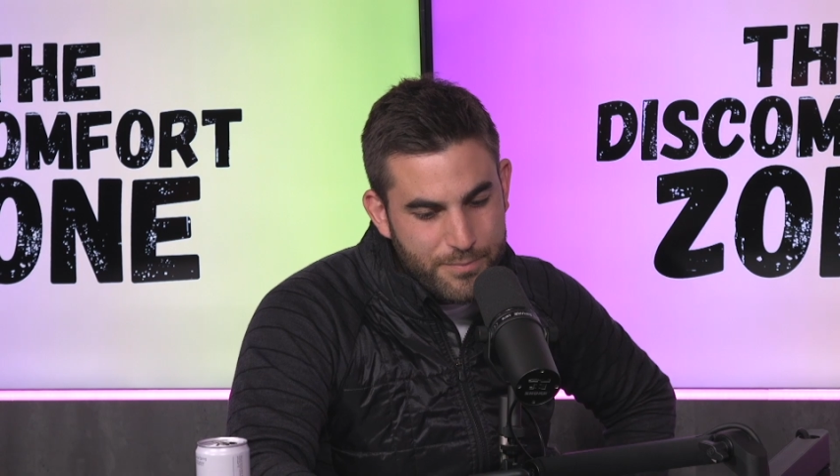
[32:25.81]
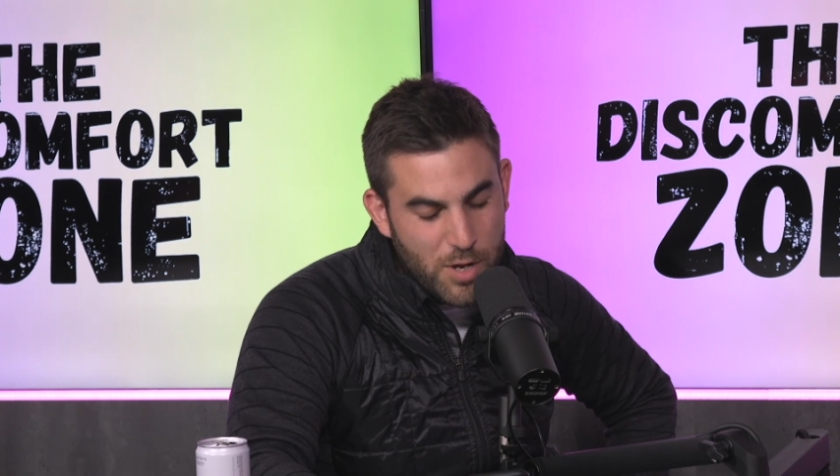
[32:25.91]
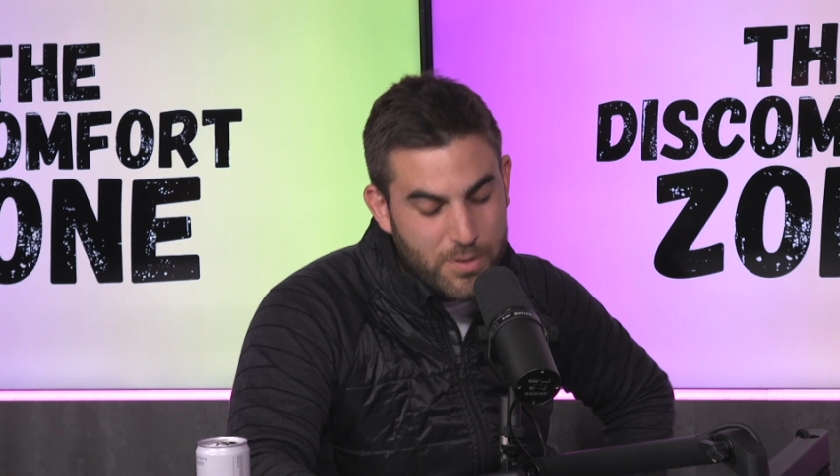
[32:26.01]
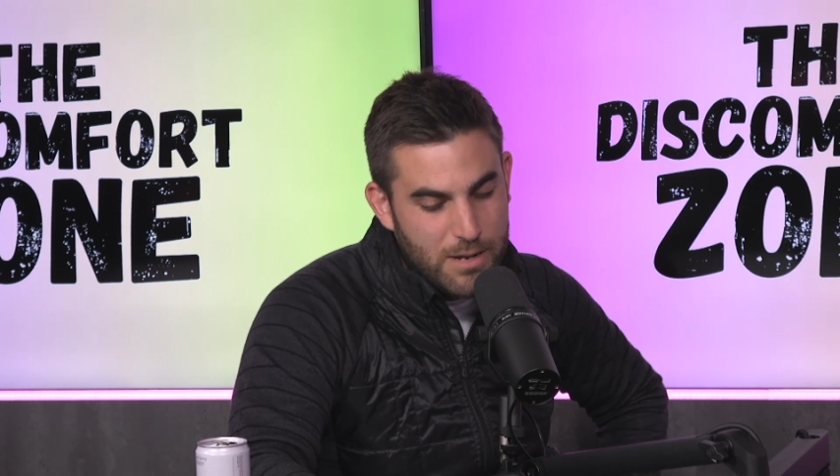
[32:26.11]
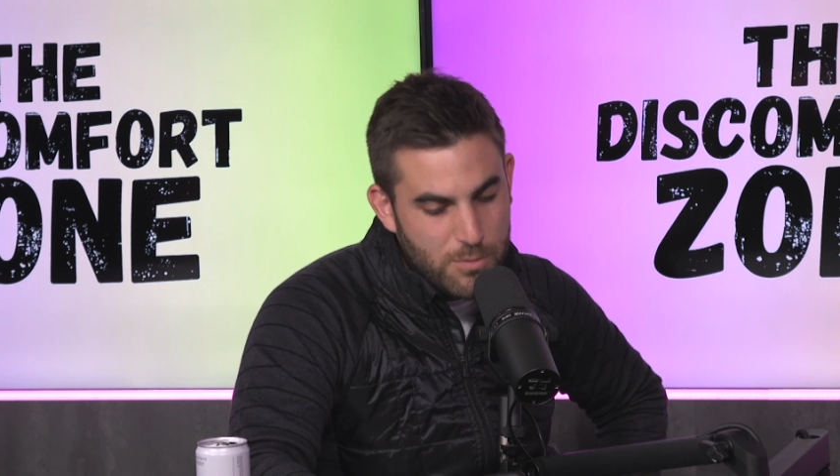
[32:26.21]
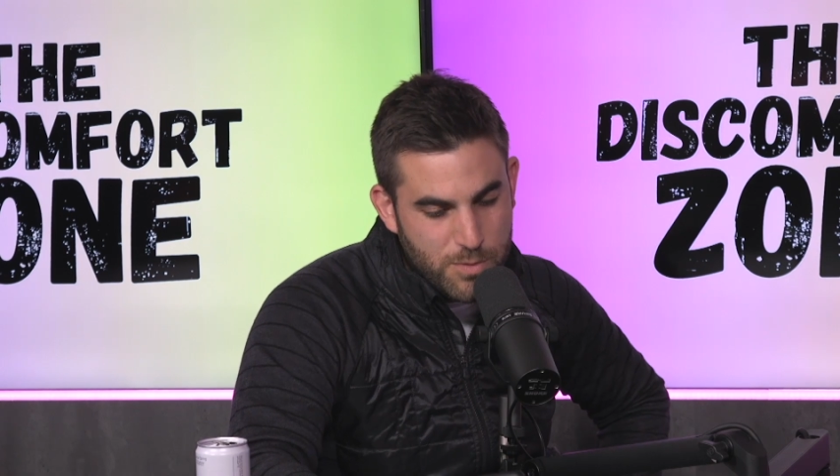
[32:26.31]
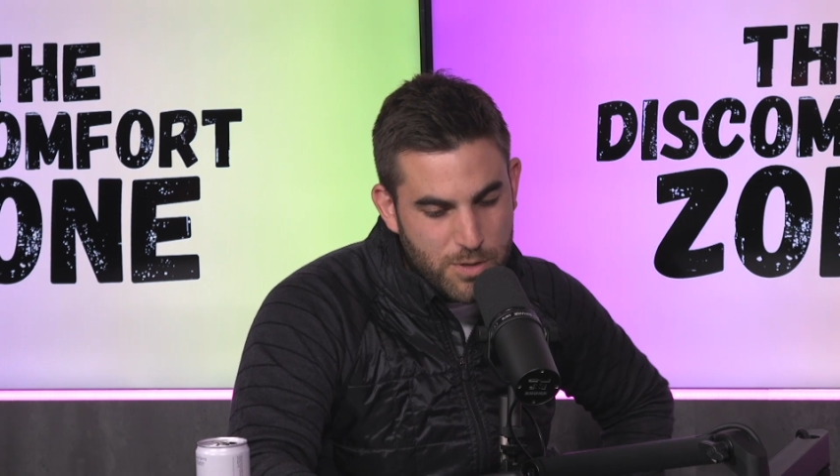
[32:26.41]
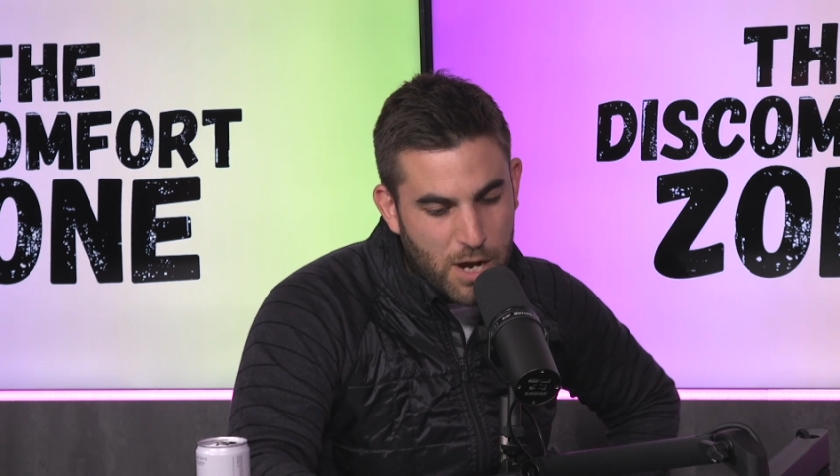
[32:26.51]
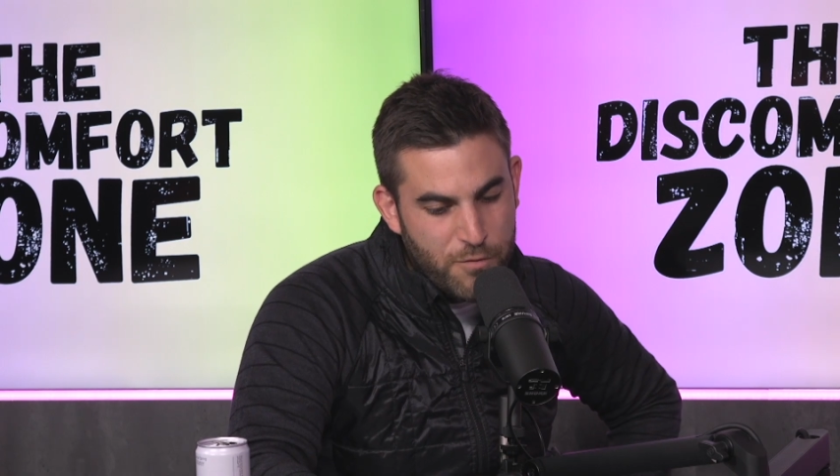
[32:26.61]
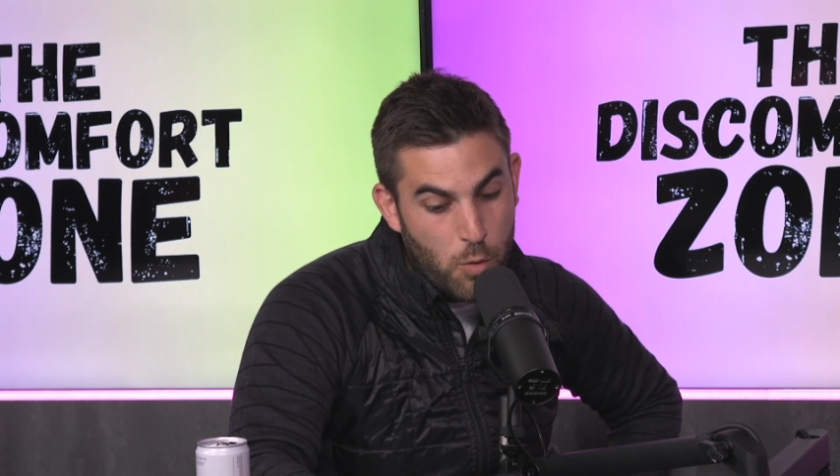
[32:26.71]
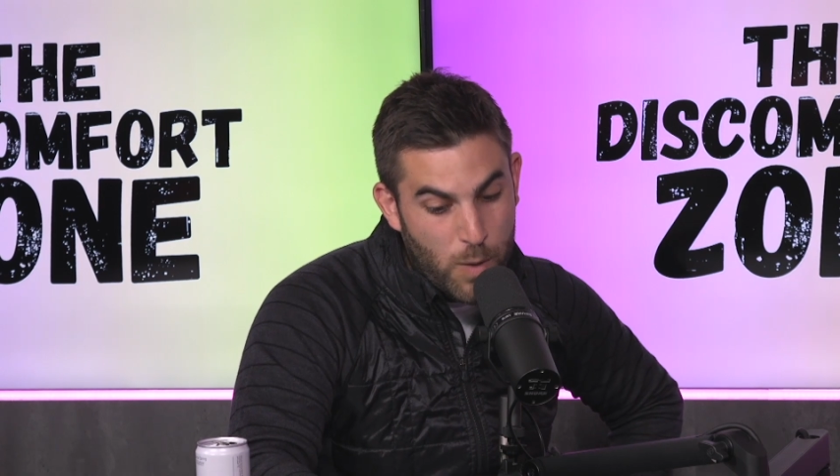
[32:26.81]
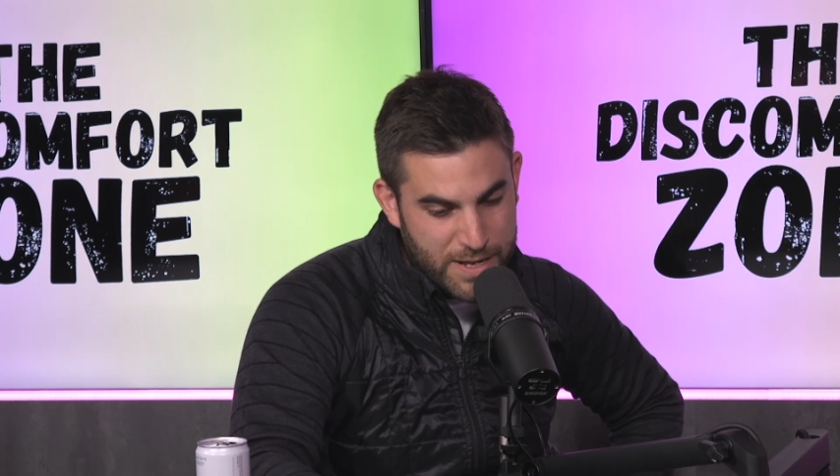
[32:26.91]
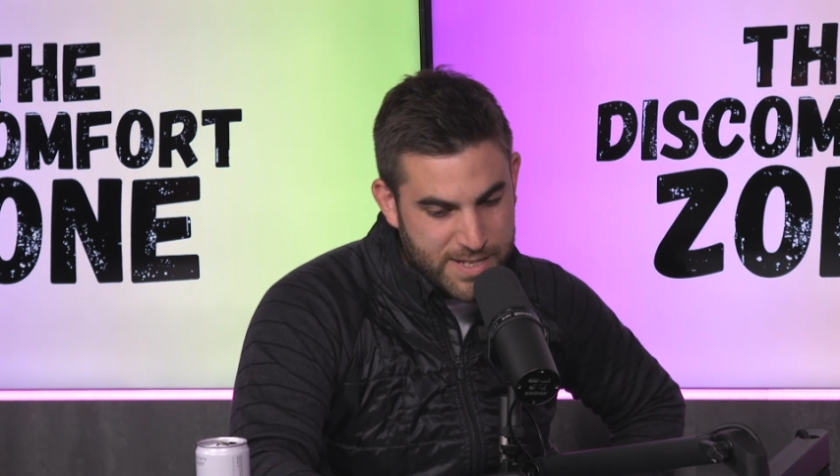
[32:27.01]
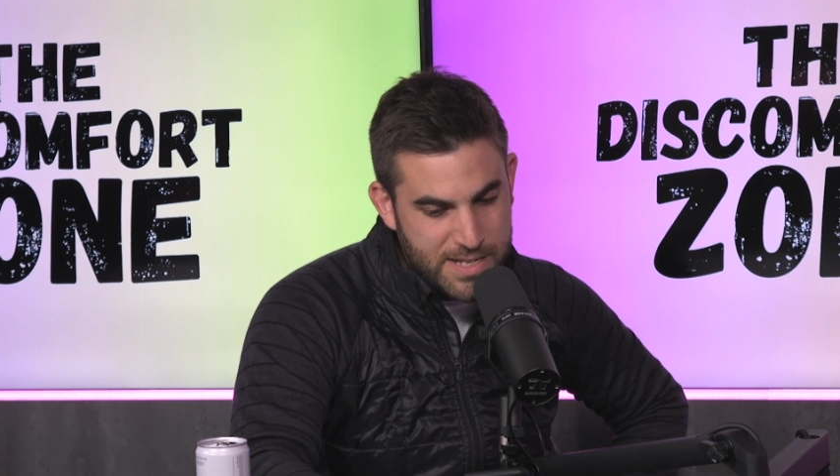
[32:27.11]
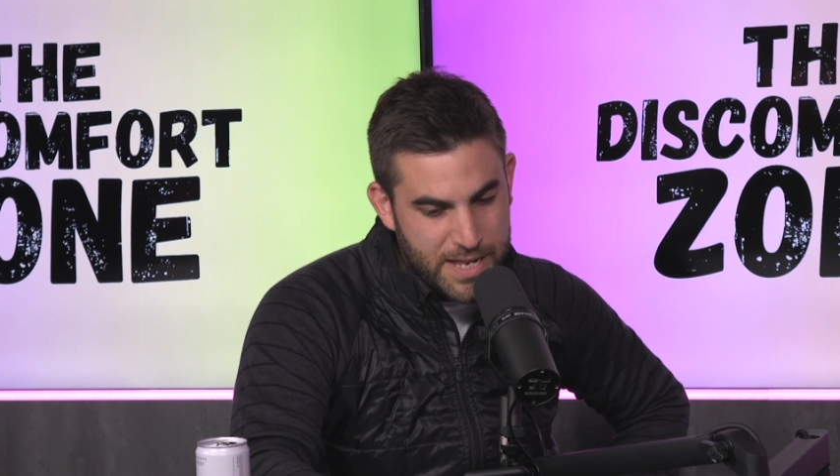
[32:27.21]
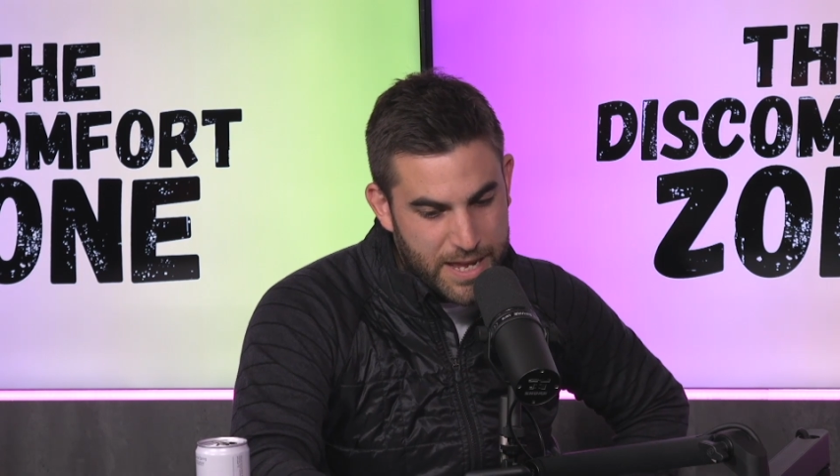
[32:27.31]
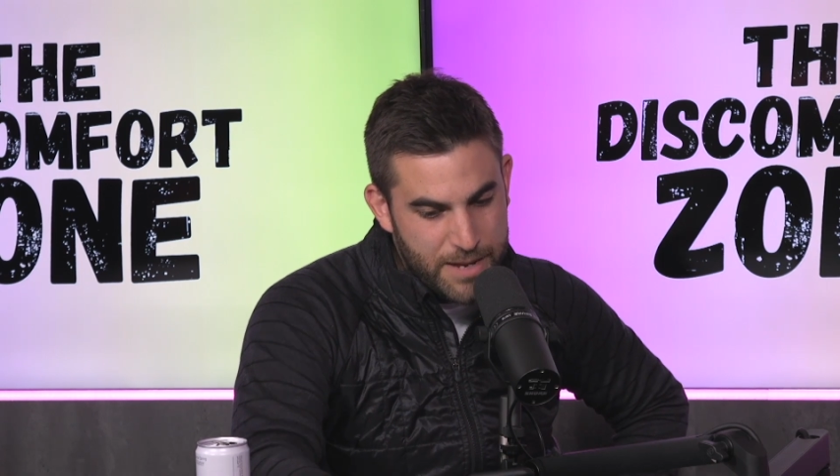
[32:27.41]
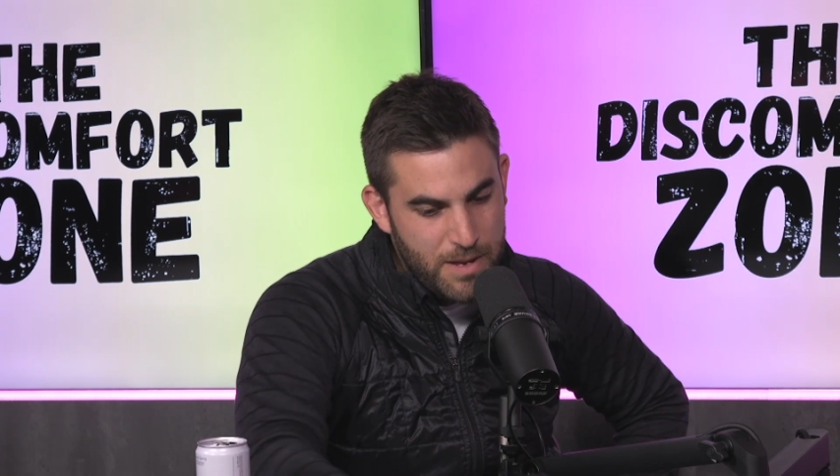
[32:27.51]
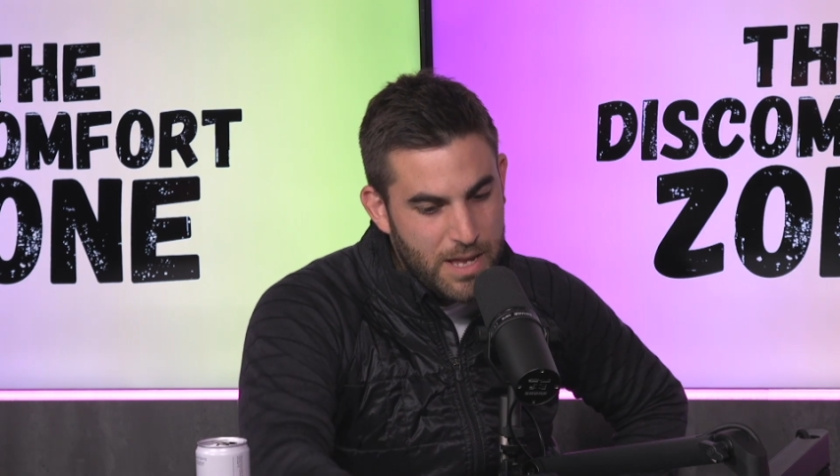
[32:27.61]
Okay, I've got one. It says here,